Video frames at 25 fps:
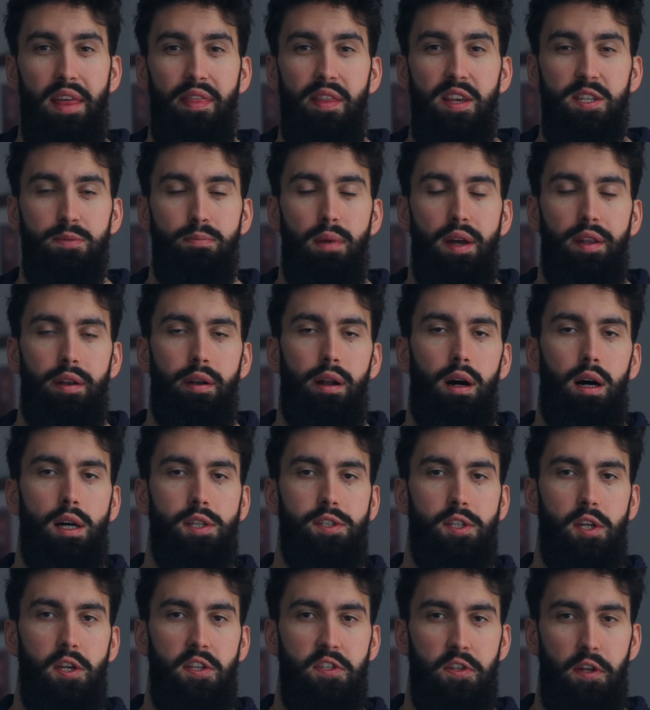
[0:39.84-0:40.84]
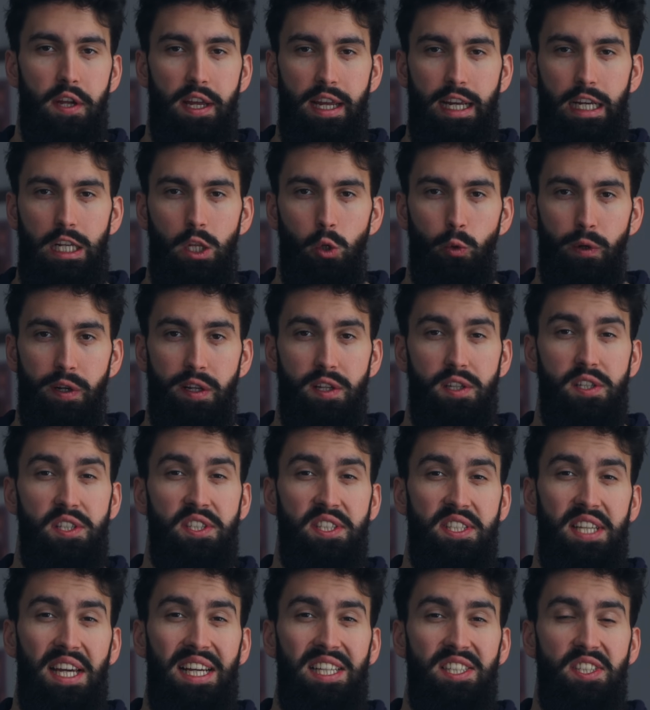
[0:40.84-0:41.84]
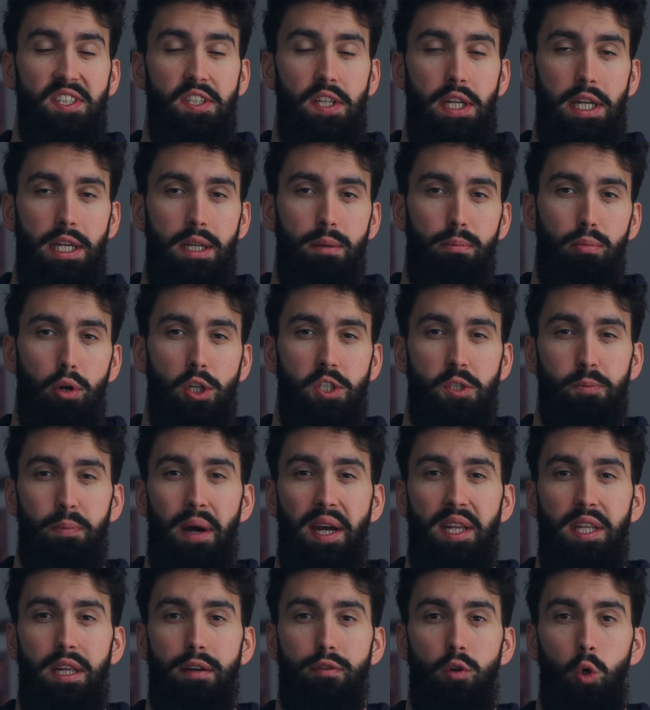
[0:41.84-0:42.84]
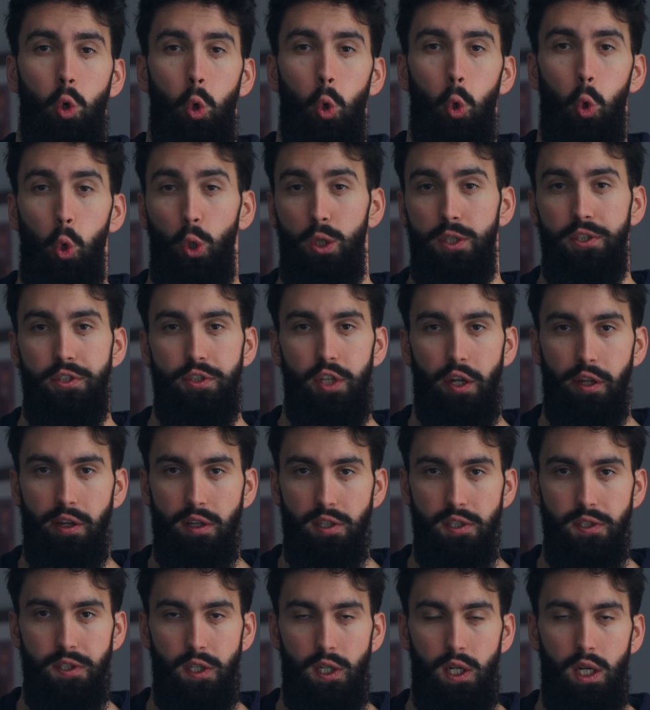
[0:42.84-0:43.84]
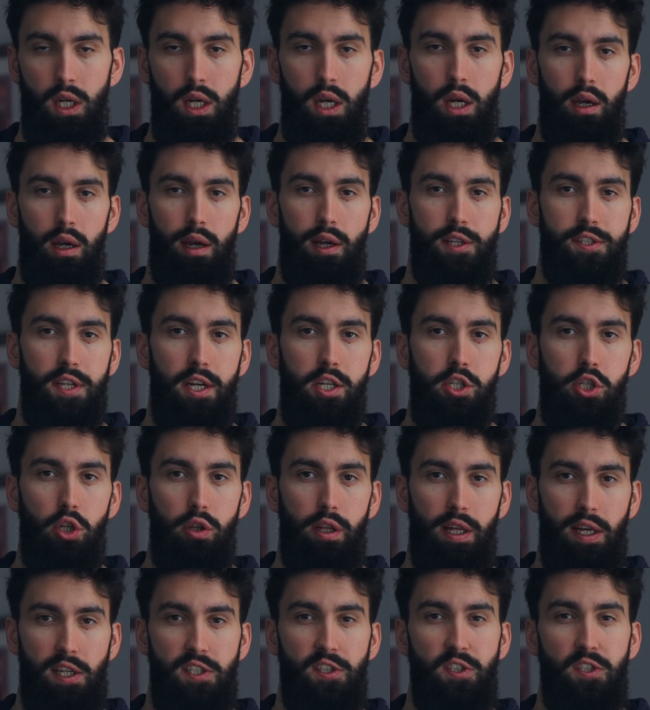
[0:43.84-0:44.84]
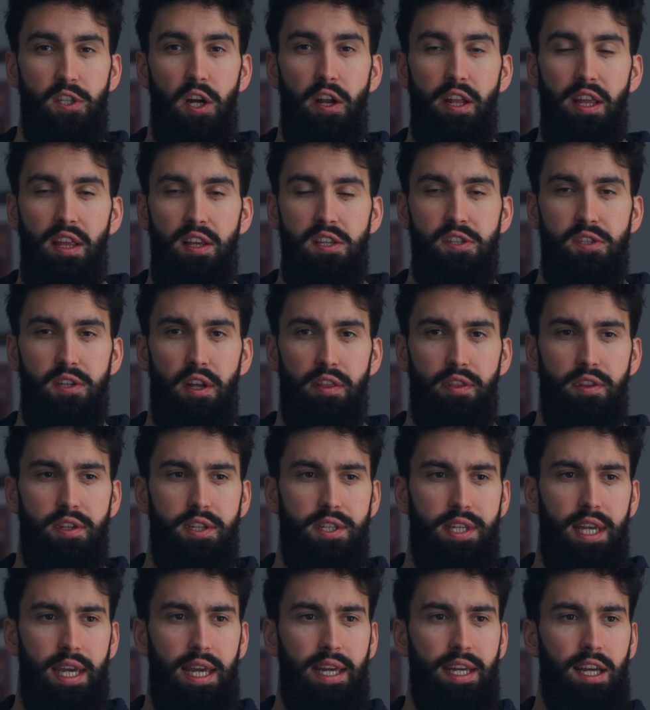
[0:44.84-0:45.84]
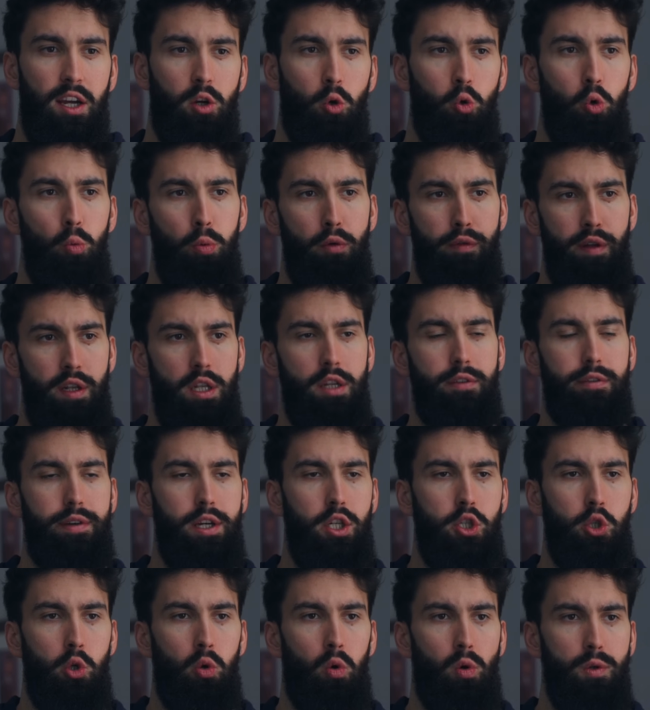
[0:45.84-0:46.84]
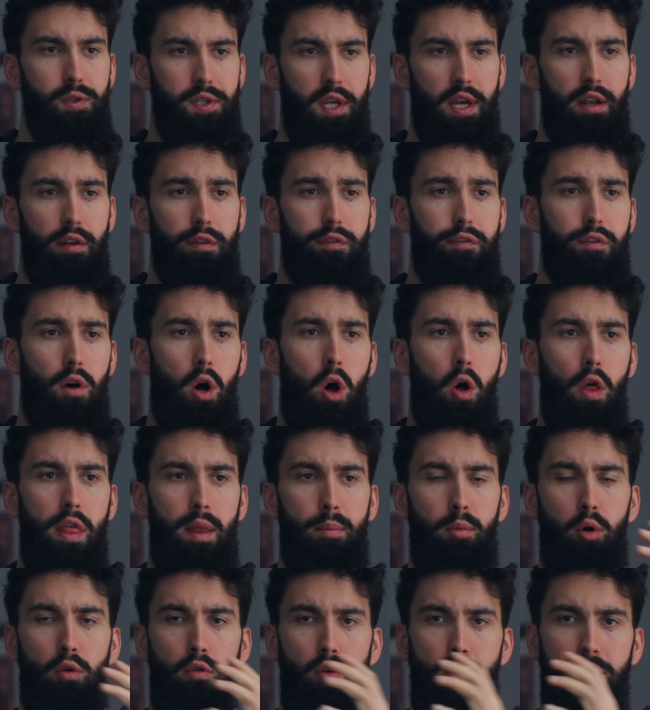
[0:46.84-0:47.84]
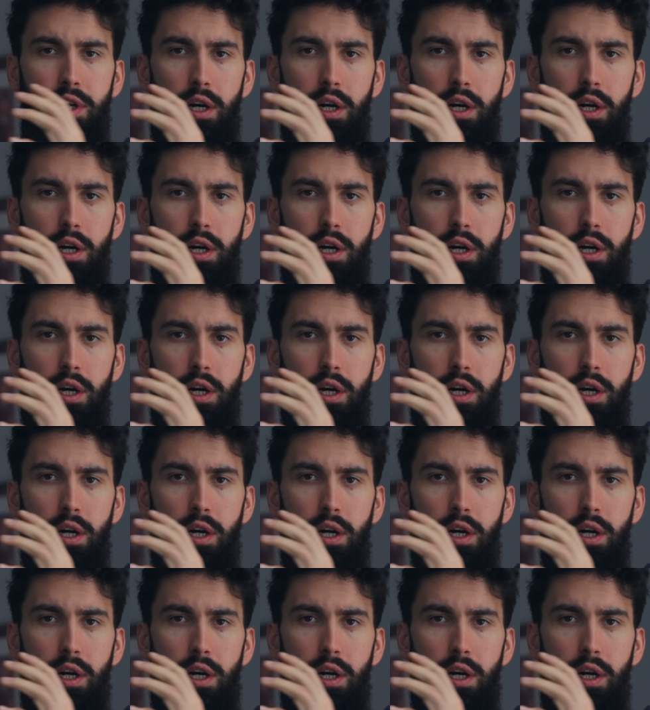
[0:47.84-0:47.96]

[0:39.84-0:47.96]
in this meta-analysis, they included 16 prospective cohort studies. Essentially, studies that take a group of individuals and follow them over